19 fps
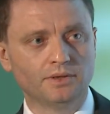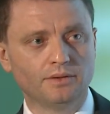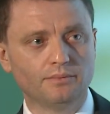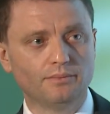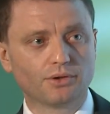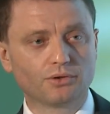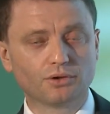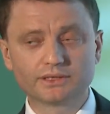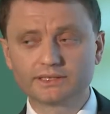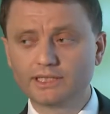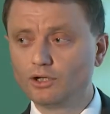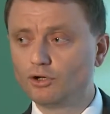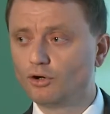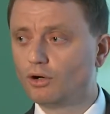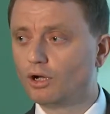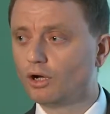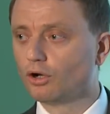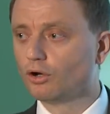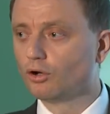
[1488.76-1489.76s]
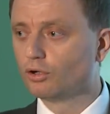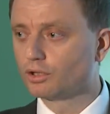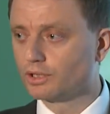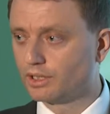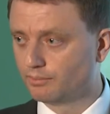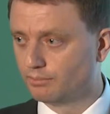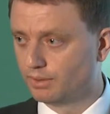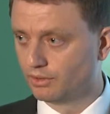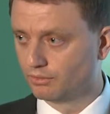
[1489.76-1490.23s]
because they know a lot
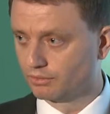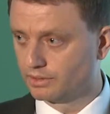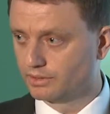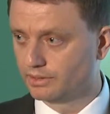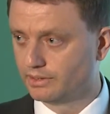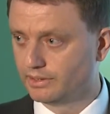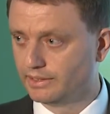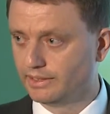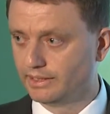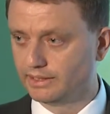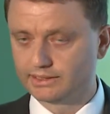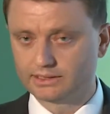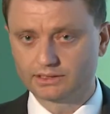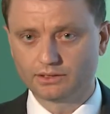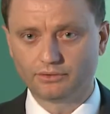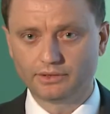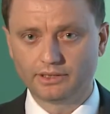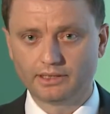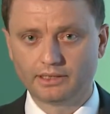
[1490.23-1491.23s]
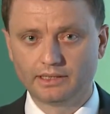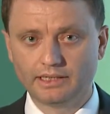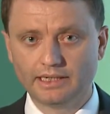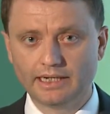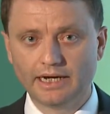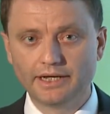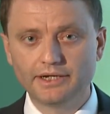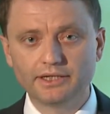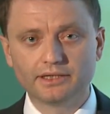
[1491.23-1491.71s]
about Estonia.
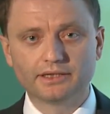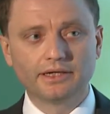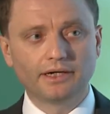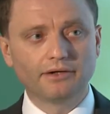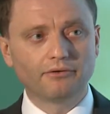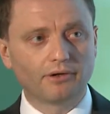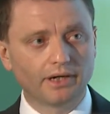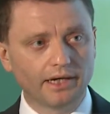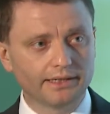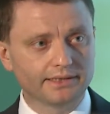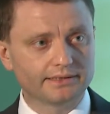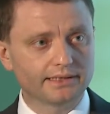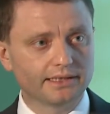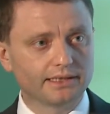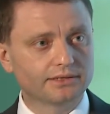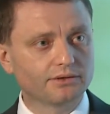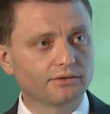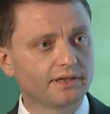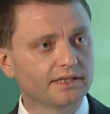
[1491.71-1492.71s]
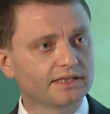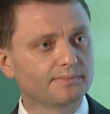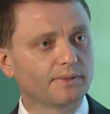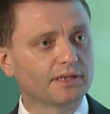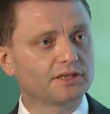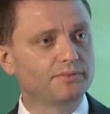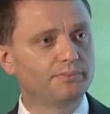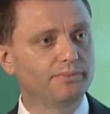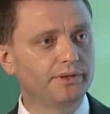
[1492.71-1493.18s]
And in their eyes, Estonia is
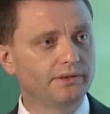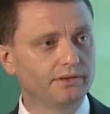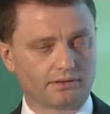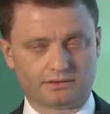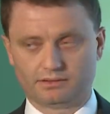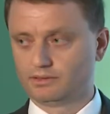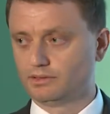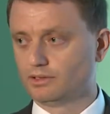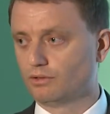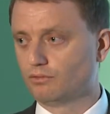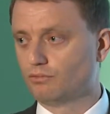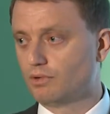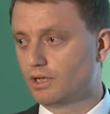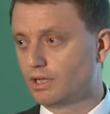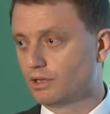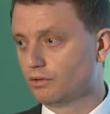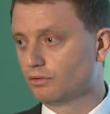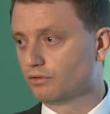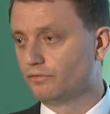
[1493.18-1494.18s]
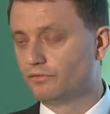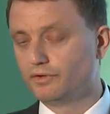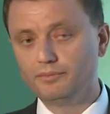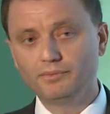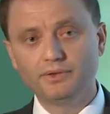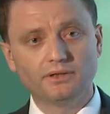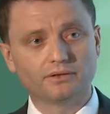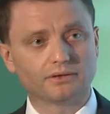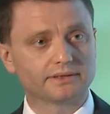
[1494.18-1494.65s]
much bigger than 1.3
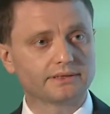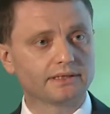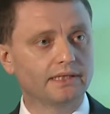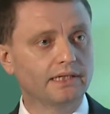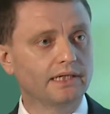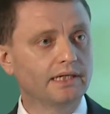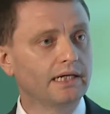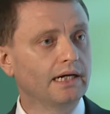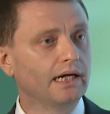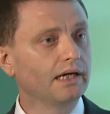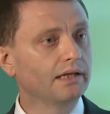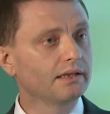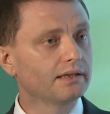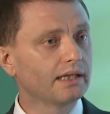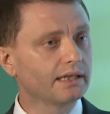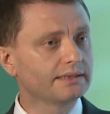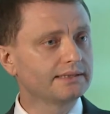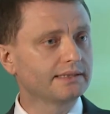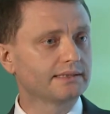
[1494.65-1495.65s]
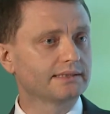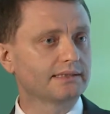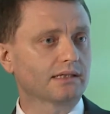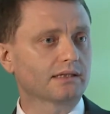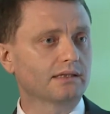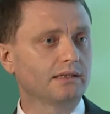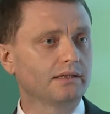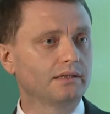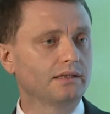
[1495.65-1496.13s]
million. And that's
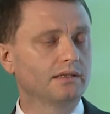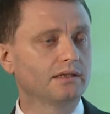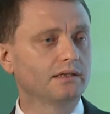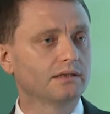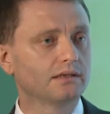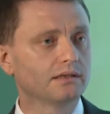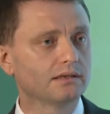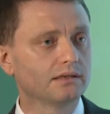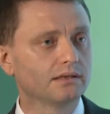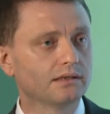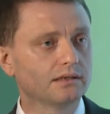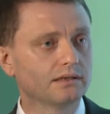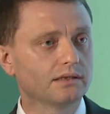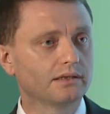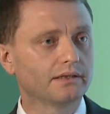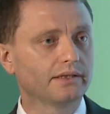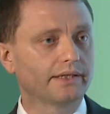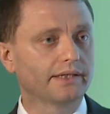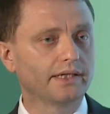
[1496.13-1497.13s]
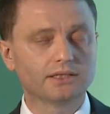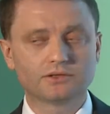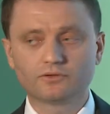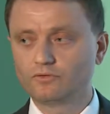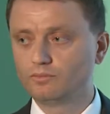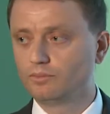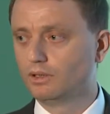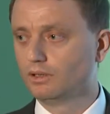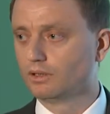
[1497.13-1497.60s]
exactly the case
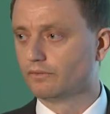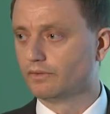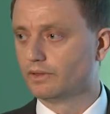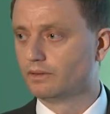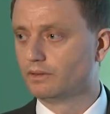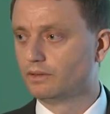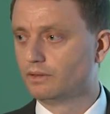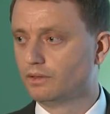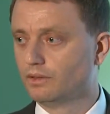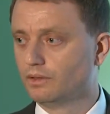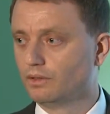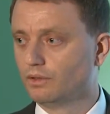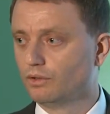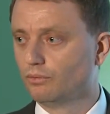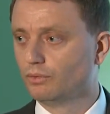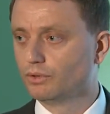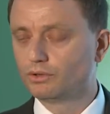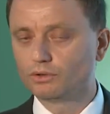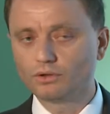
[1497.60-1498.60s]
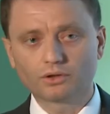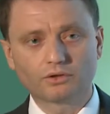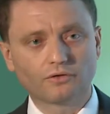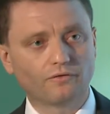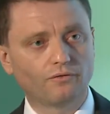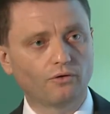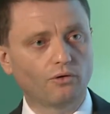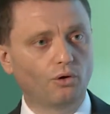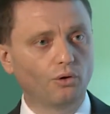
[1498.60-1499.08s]
of Moldova. We do not
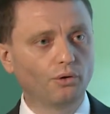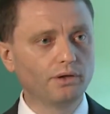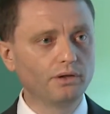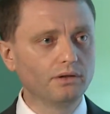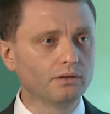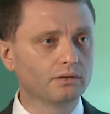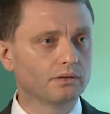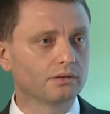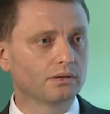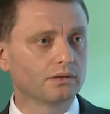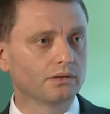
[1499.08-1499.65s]
have oil,